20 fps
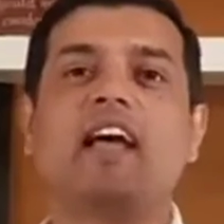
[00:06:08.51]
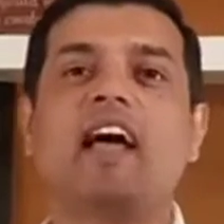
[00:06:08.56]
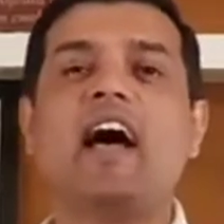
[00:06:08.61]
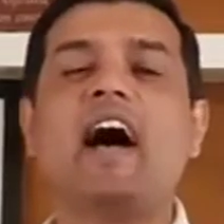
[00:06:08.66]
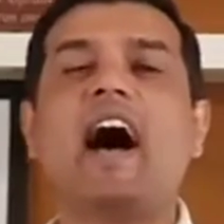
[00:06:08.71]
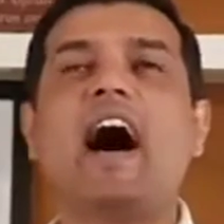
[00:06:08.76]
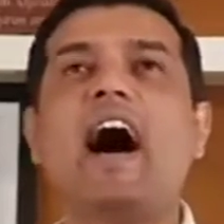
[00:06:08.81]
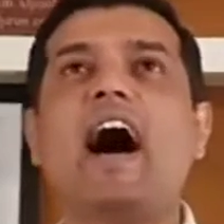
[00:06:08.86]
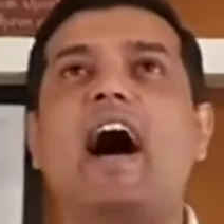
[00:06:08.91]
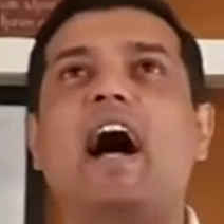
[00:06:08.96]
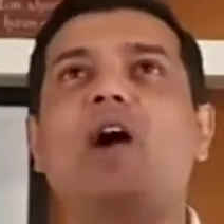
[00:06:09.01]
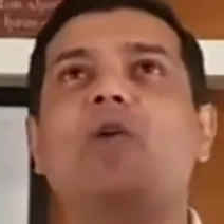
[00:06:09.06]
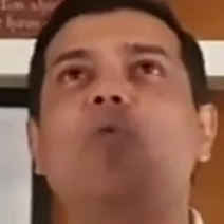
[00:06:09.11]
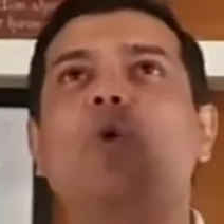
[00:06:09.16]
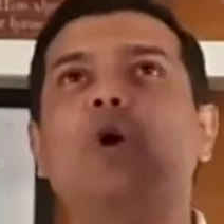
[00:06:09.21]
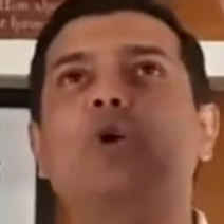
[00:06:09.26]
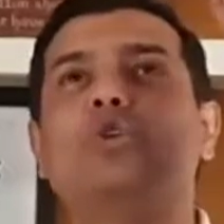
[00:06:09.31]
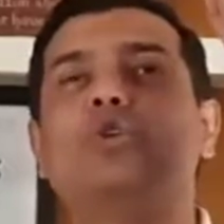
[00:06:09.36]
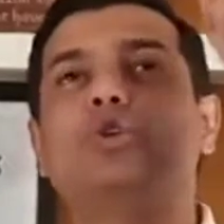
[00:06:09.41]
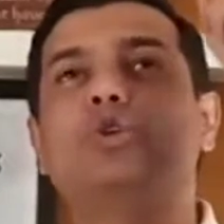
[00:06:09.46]
I
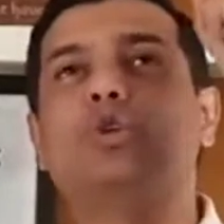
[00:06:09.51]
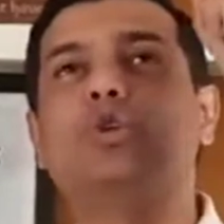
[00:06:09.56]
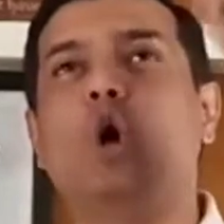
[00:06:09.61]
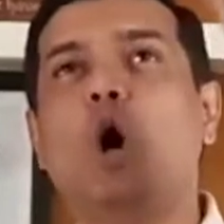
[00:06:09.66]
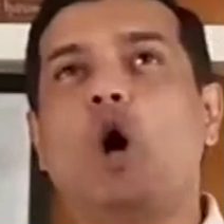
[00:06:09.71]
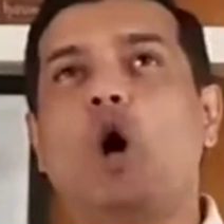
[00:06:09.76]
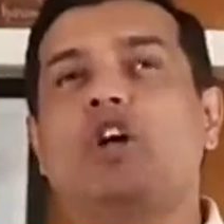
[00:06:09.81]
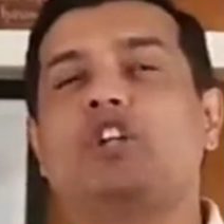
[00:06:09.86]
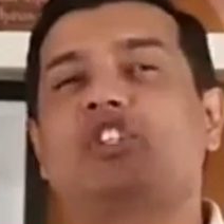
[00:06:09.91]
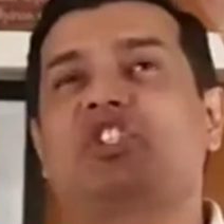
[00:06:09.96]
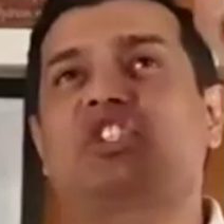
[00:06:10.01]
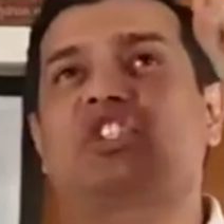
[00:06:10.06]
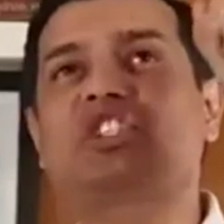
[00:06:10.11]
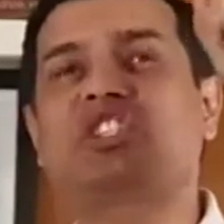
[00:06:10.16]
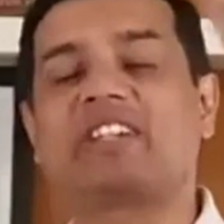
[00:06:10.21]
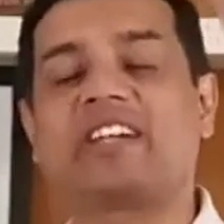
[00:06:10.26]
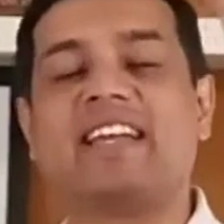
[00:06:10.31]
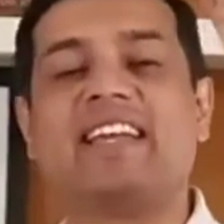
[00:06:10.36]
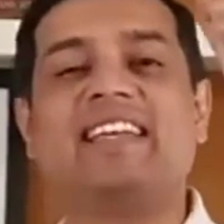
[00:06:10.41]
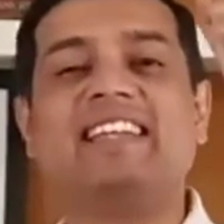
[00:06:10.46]
want your
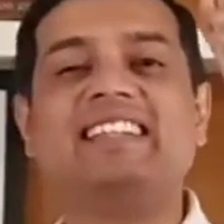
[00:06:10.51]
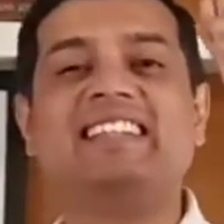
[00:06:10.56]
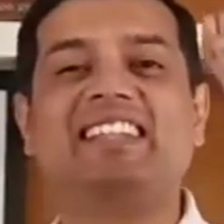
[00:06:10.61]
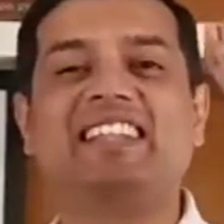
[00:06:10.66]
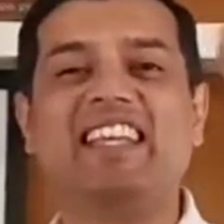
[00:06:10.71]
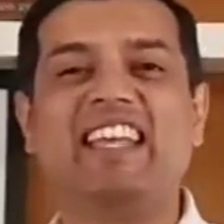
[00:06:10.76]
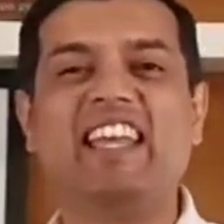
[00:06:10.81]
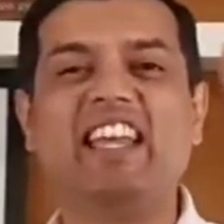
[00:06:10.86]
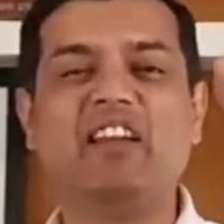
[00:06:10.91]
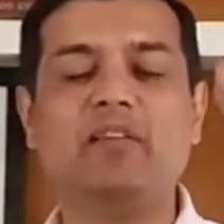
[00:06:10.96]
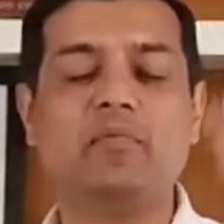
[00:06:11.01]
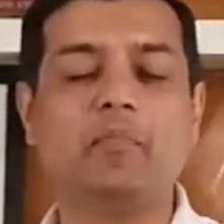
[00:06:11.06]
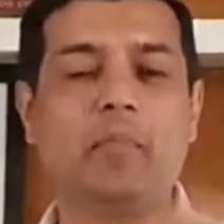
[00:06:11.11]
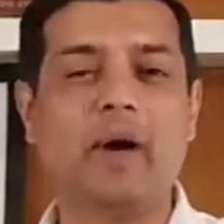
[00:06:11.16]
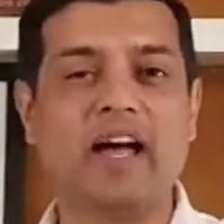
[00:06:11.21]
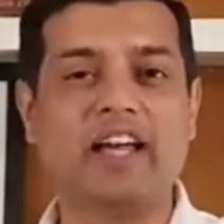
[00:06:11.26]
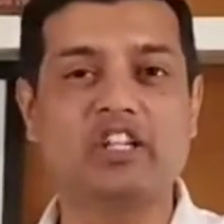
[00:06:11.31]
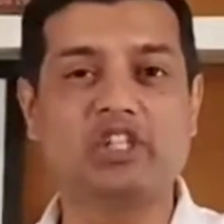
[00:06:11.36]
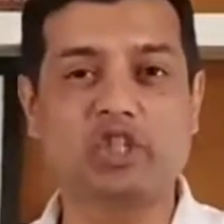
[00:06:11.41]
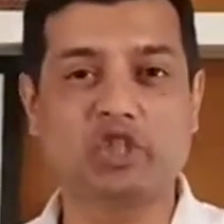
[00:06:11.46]
strength in
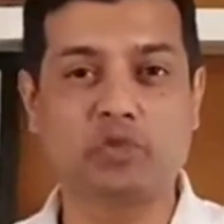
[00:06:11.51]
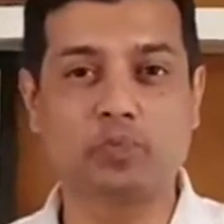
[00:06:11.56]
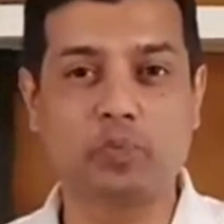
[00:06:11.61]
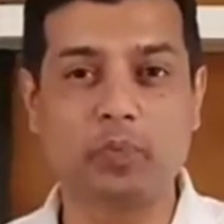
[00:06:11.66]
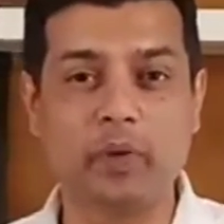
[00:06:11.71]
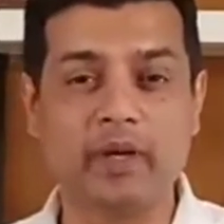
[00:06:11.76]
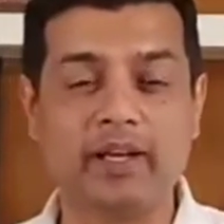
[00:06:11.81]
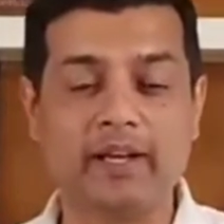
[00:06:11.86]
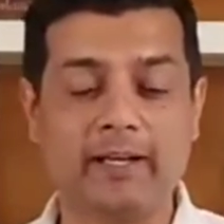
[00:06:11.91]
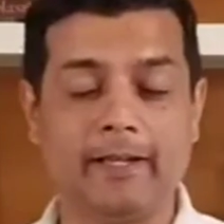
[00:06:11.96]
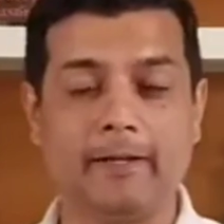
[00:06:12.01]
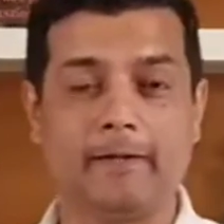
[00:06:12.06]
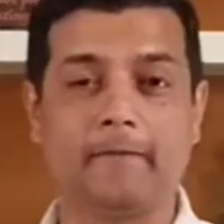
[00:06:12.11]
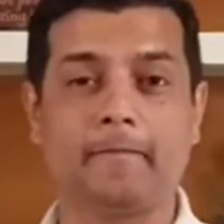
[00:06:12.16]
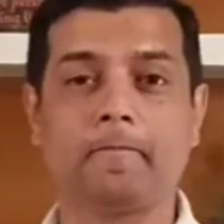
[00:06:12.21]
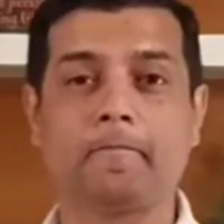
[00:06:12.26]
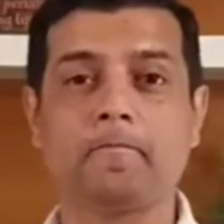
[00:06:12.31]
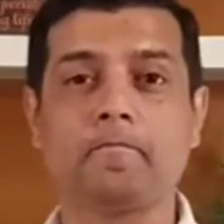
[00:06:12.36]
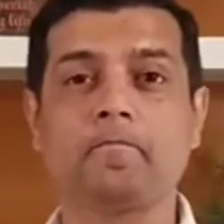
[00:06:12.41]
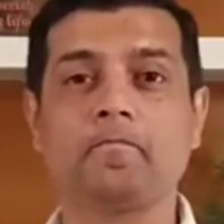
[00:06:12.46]
my
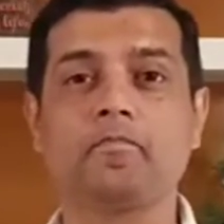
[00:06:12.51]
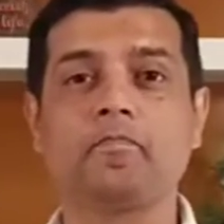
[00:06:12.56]
spirit.